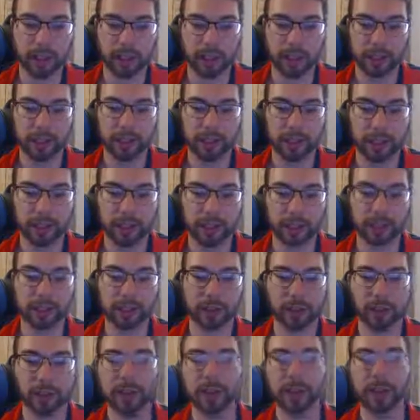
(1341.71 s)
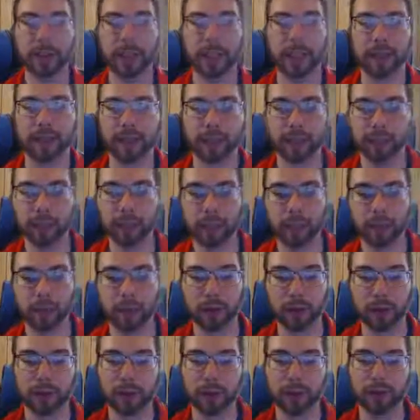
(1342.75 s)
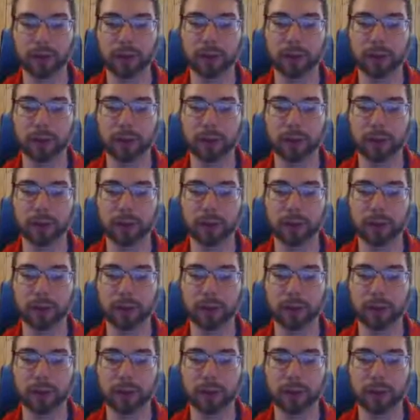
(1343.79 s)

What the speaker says: I think the Hunter, having all three would